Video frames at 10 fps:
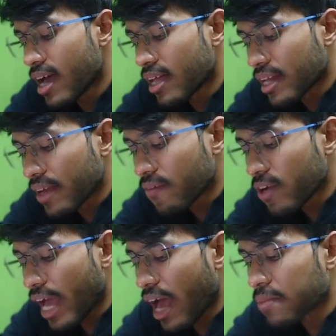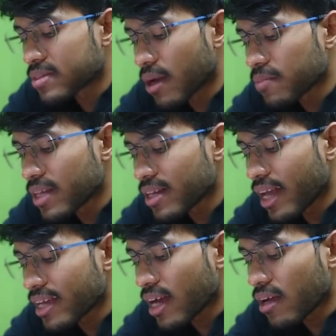that if we have something
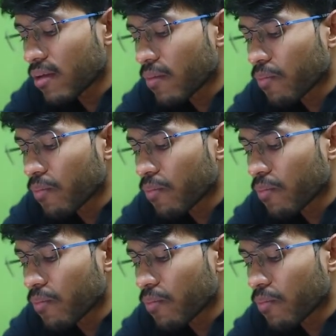like a